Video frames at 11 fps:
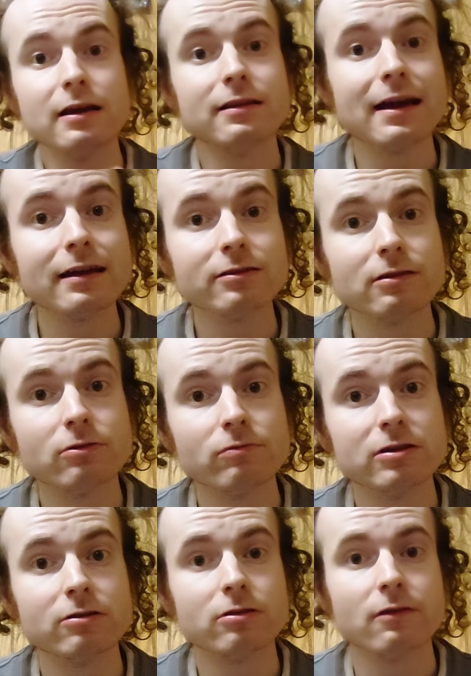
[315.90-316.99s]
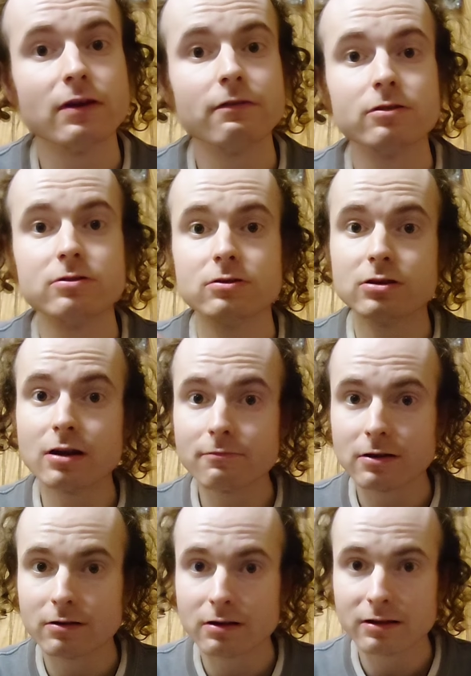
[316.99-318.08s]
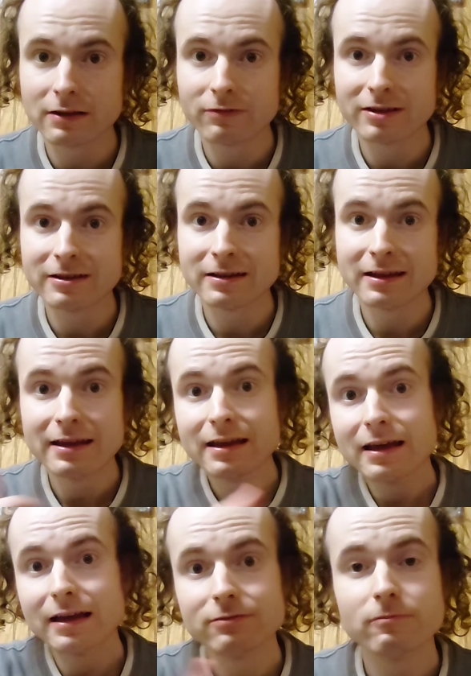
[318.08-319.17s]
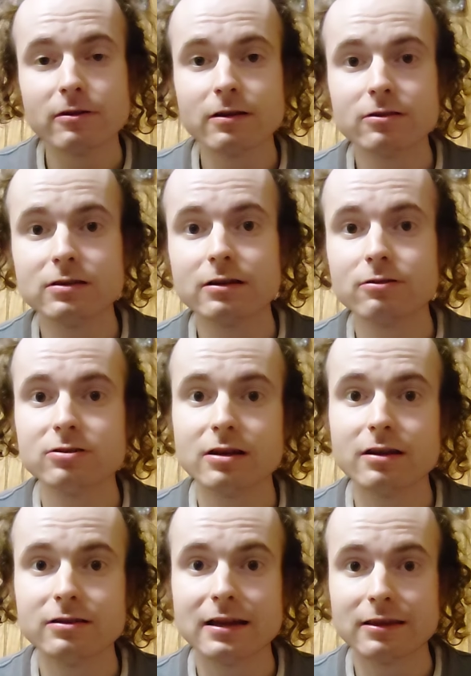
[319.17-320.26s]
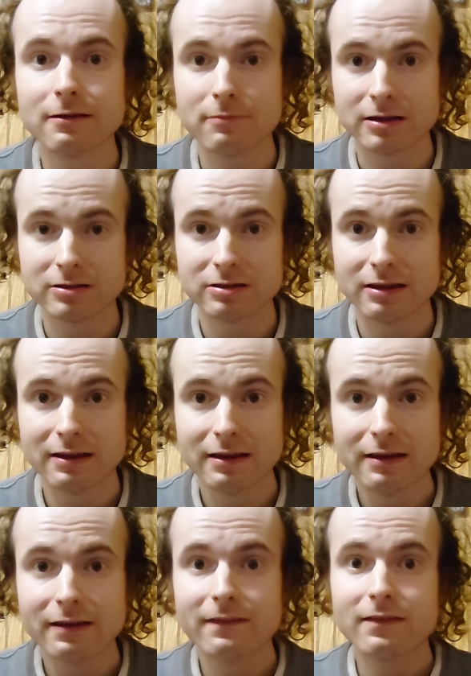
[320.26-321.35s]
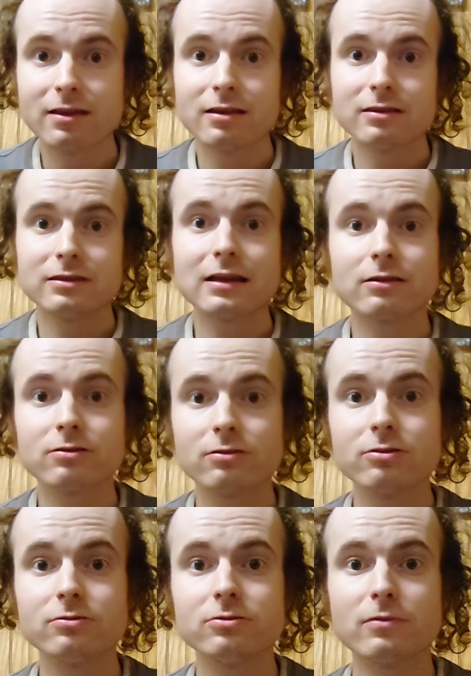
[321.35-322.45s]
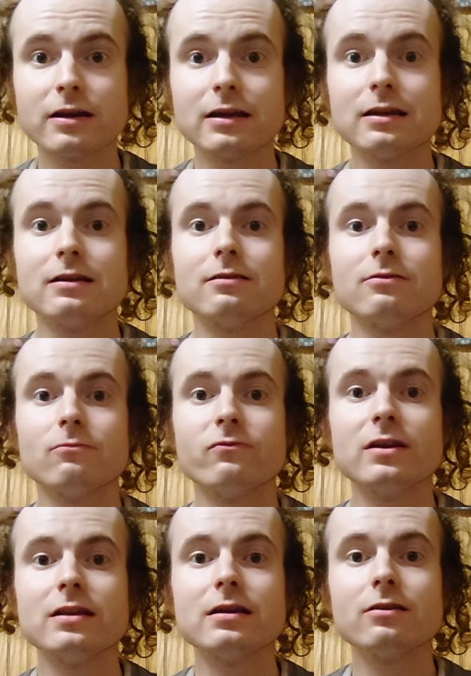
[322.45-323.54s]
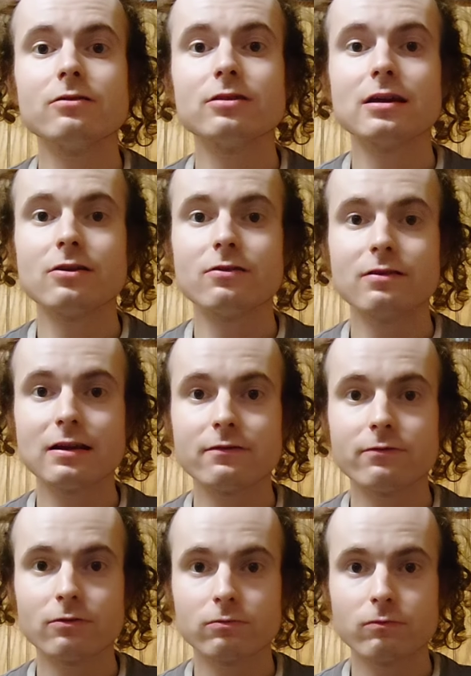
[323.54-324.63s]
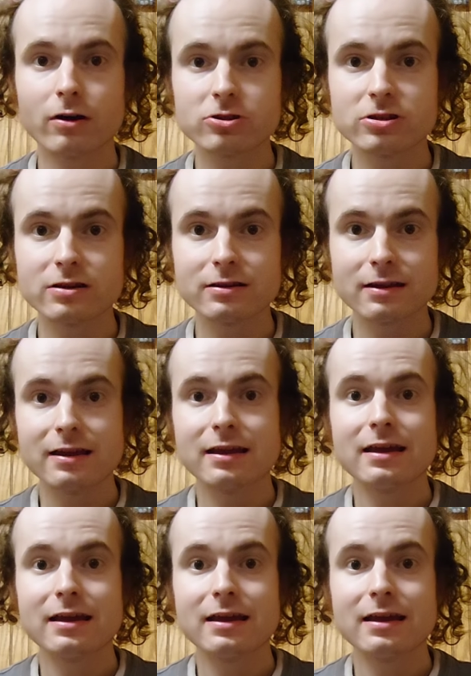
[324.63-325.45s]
and ask them to return the favor to come here to Cleveland as well as other cities that they missed. That concludes my video. Thank you again for watching.